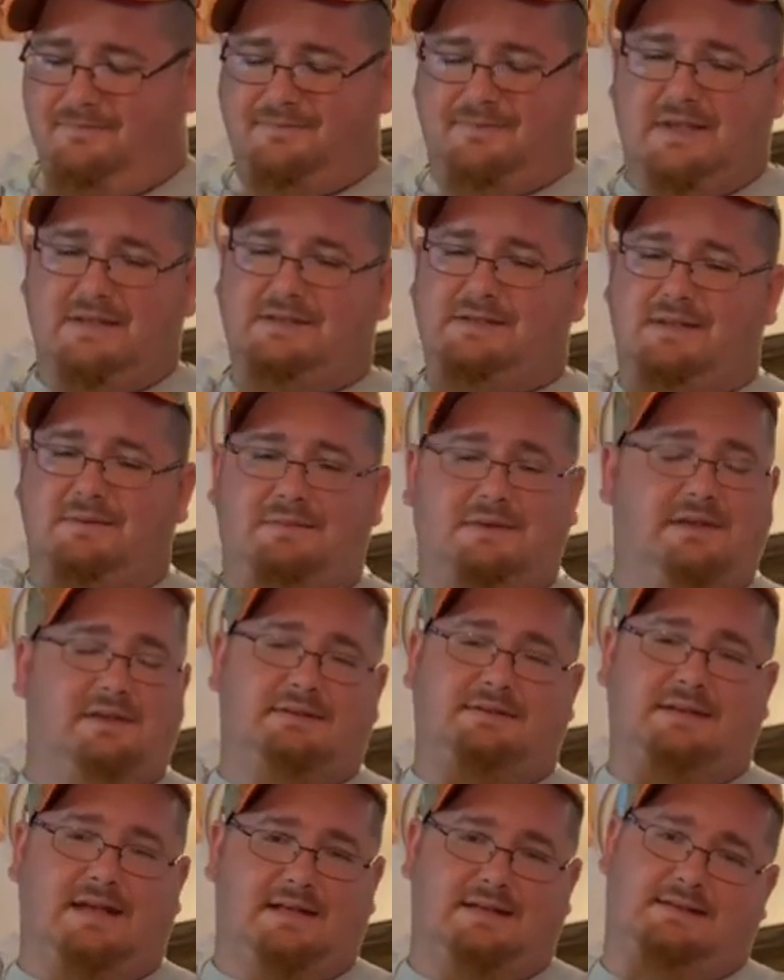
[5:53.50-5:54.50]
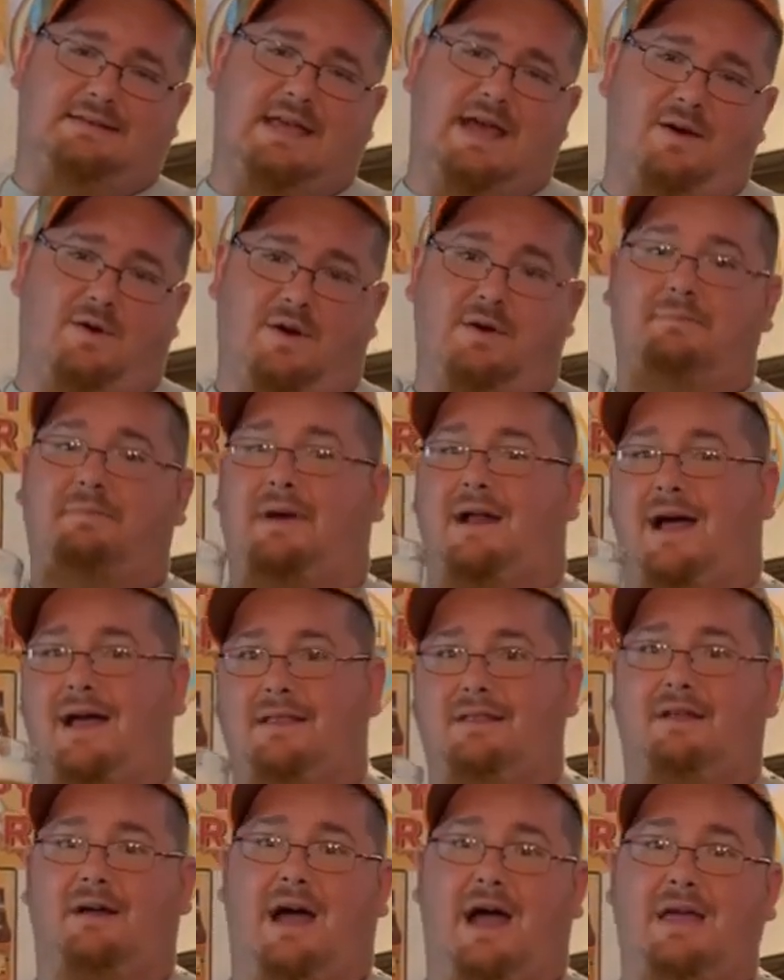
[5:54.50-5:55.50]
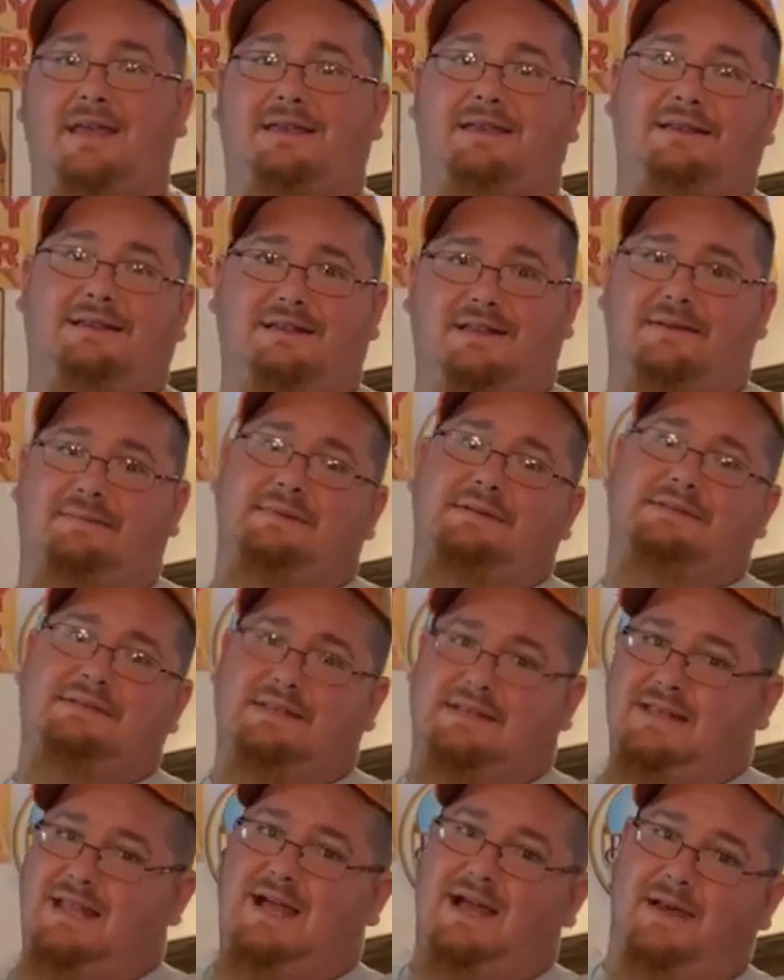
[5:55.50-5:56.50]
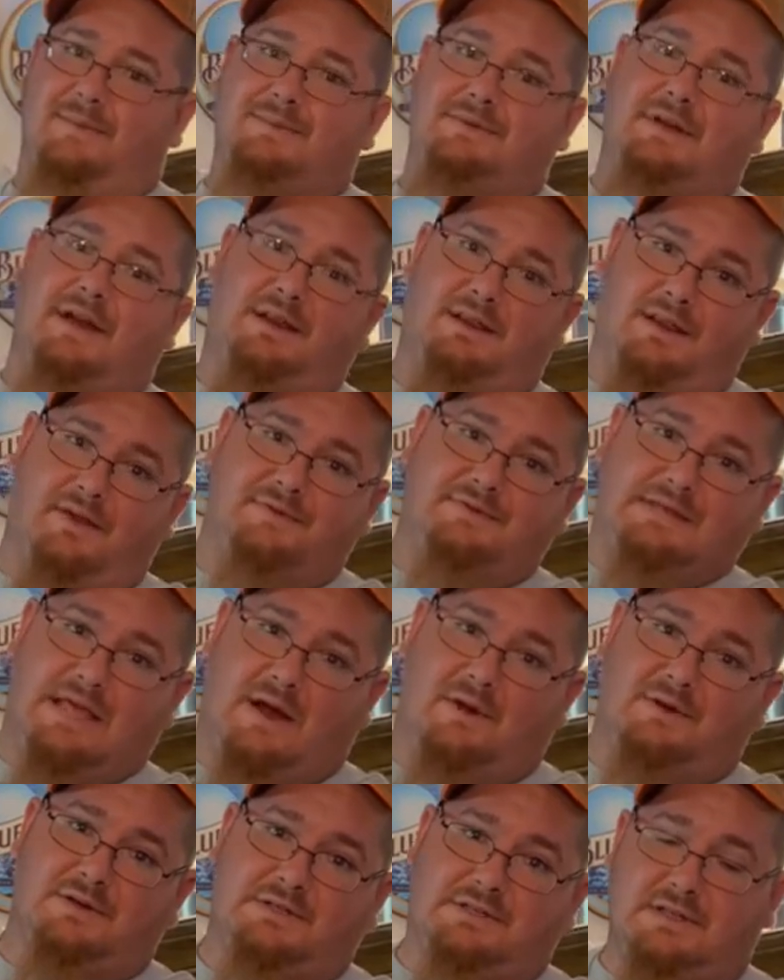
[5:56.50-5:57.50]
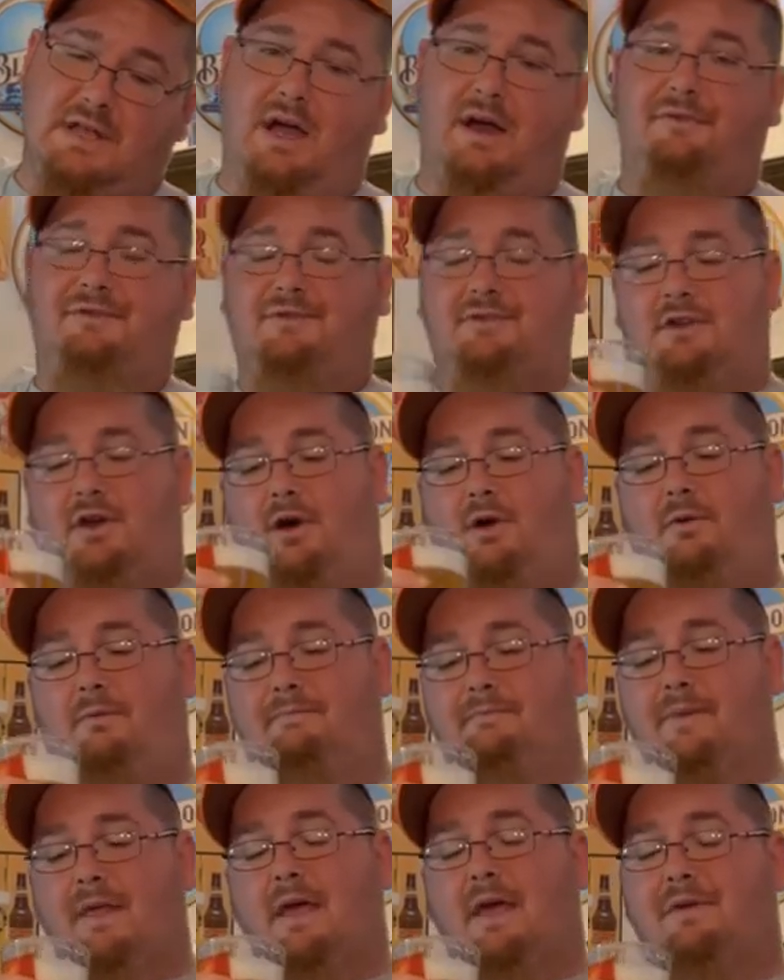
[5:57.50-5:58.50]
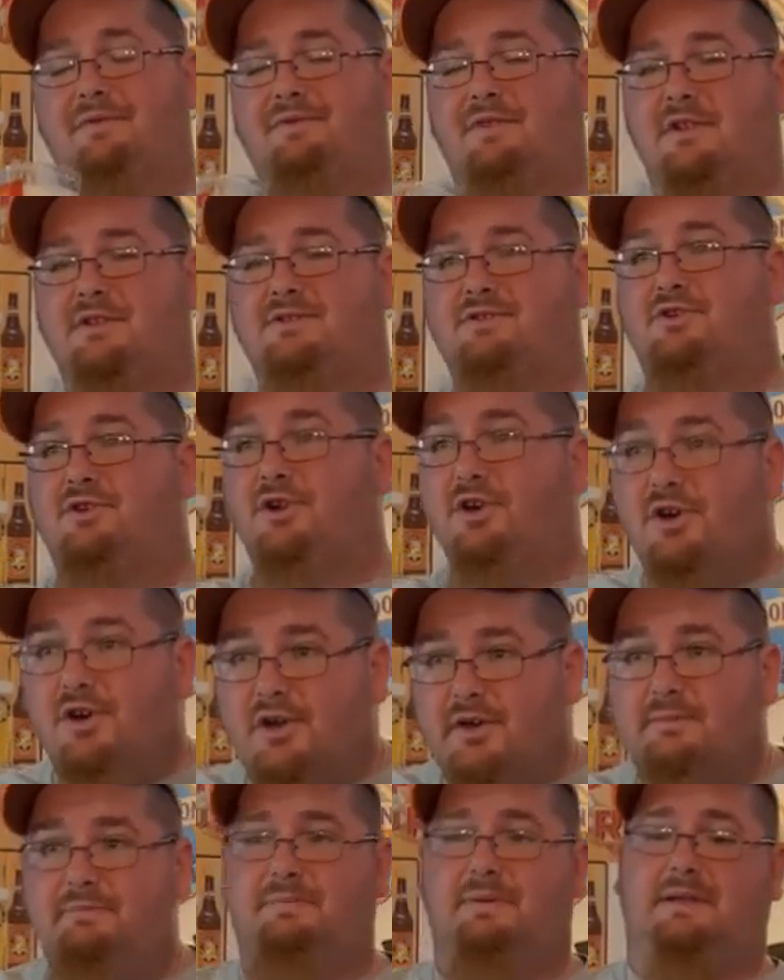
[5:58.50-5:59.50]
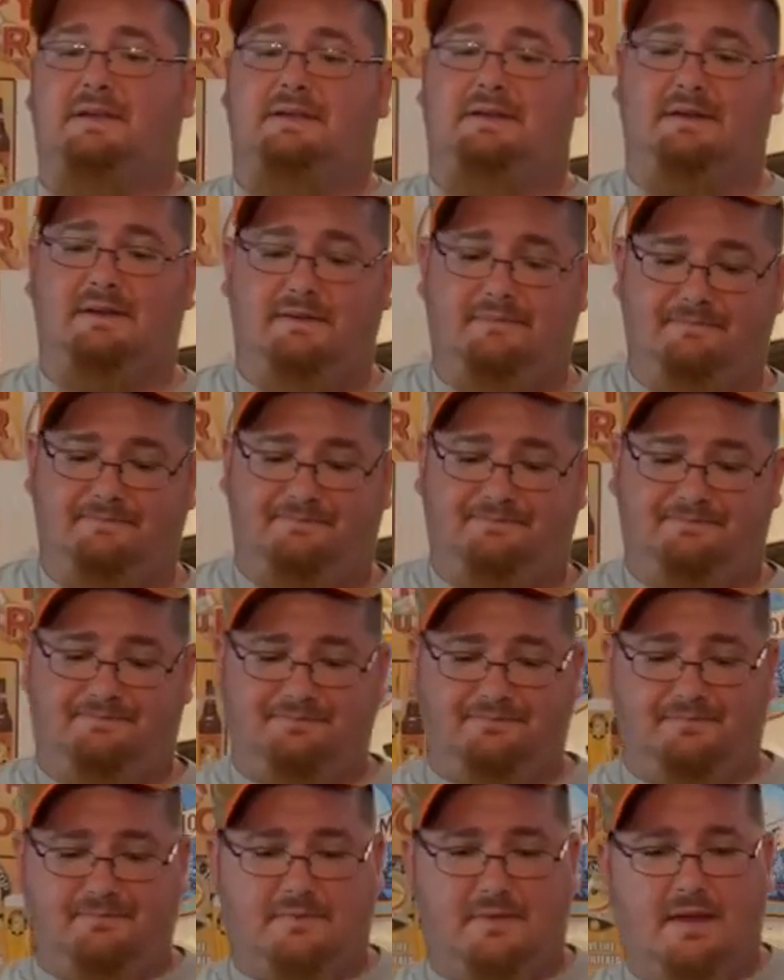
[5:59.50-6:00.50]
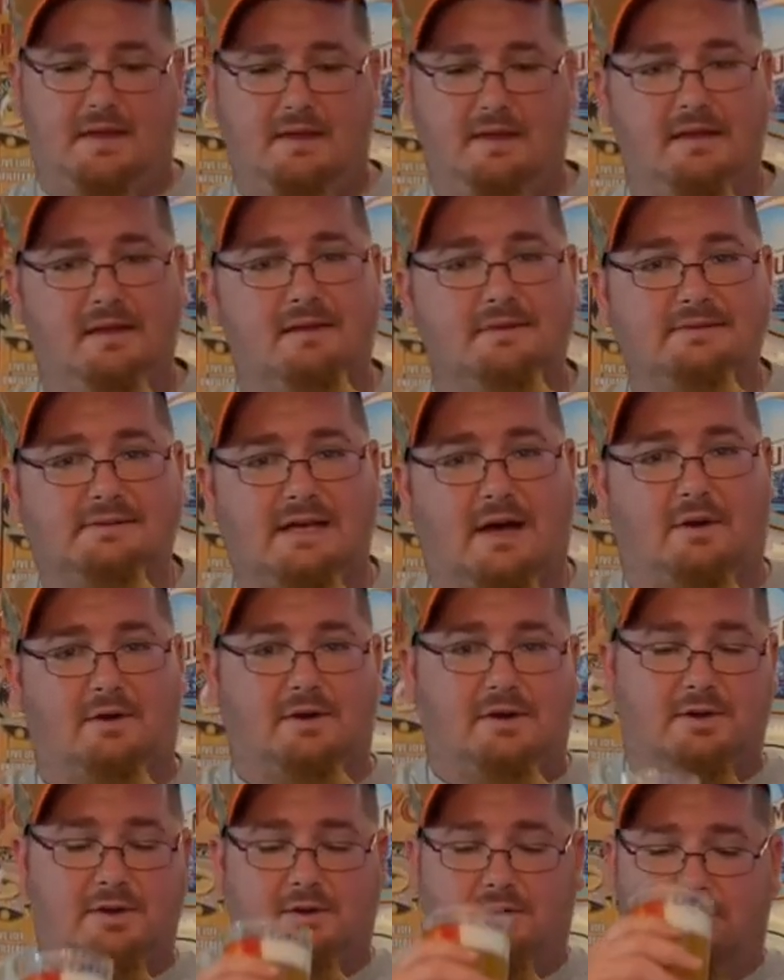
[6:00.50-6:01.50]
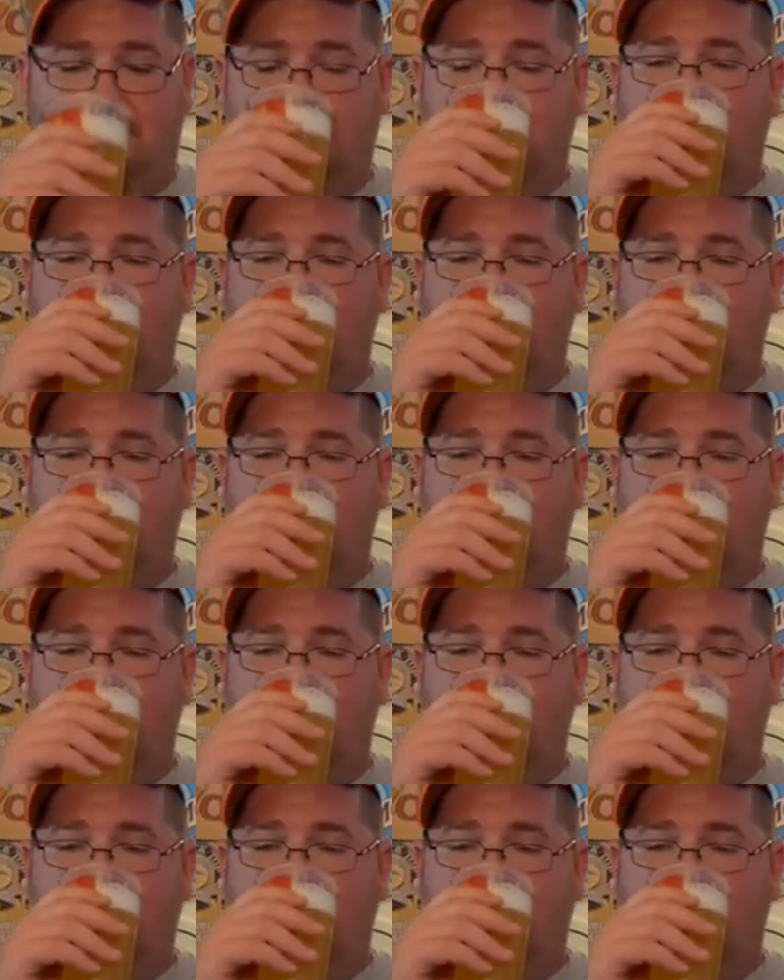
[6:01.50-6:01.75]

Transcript: This to me is not sour, but I, love I eat lemons and limes and I love sour stuff. So this could be sour to you.